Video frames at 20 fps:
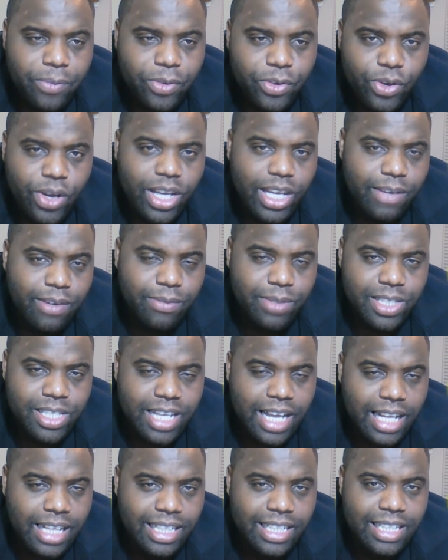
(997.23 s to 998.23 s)
So I'll give them a
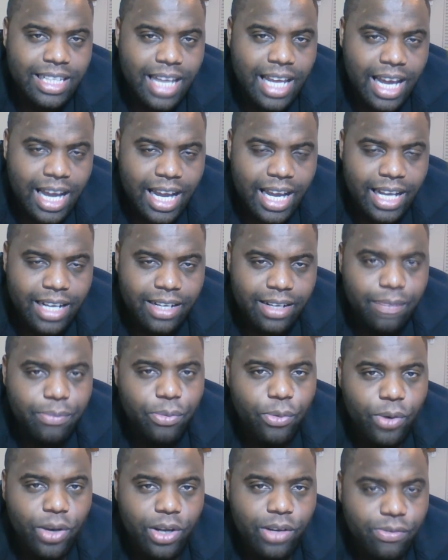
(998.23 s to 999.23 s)
solid
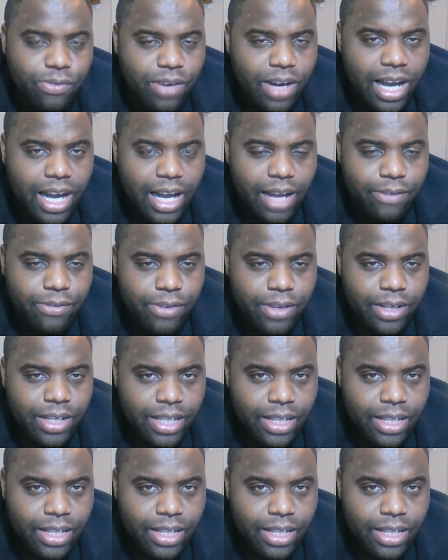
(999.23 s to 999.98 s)
9.5